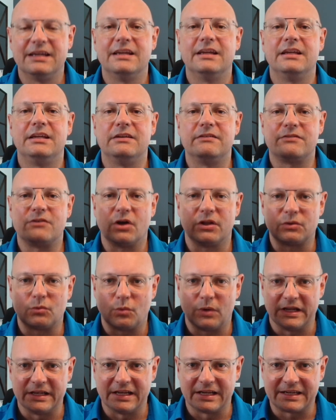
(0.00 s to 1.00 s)
You've got
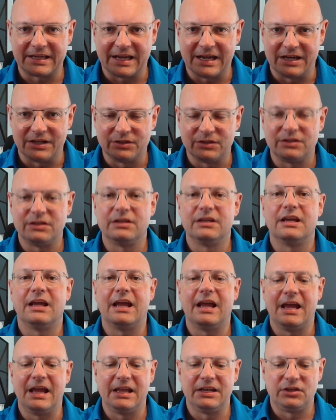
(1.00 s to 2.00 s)
one account
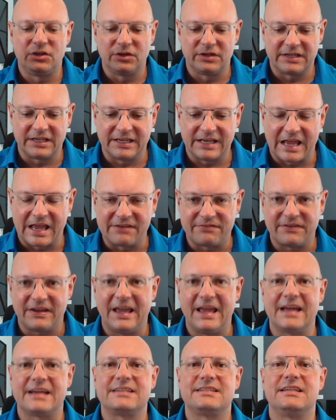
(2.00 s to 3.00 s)
and you can have
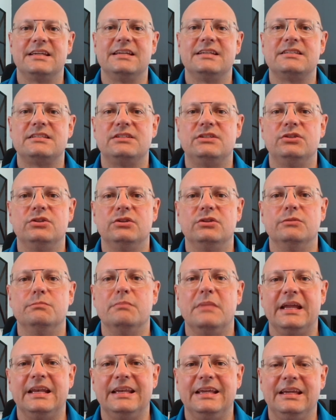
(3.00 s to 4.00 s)
access to
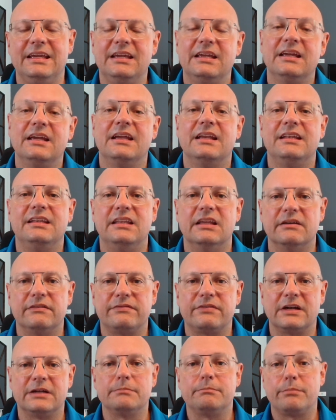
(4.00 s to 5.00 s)
many
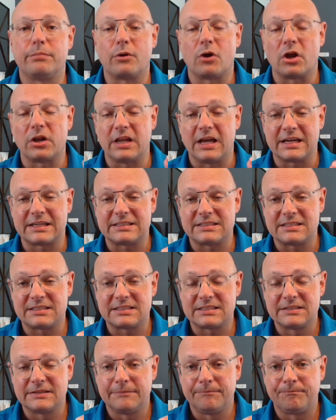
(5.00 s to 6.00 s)
different products
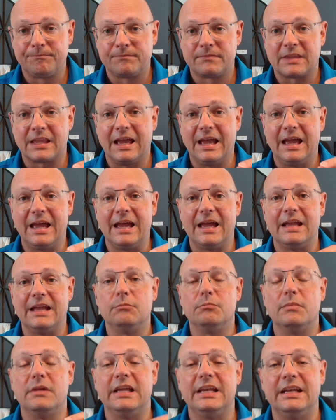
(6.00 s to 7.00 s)
and
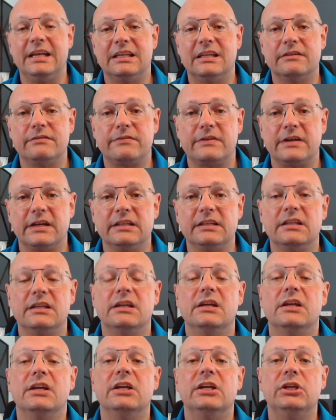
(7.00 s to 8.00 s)
many different
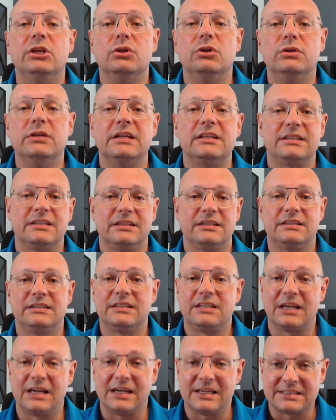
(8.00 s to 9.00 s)
unit
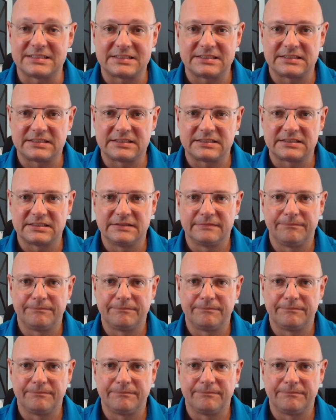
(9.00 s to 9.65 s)
trusts.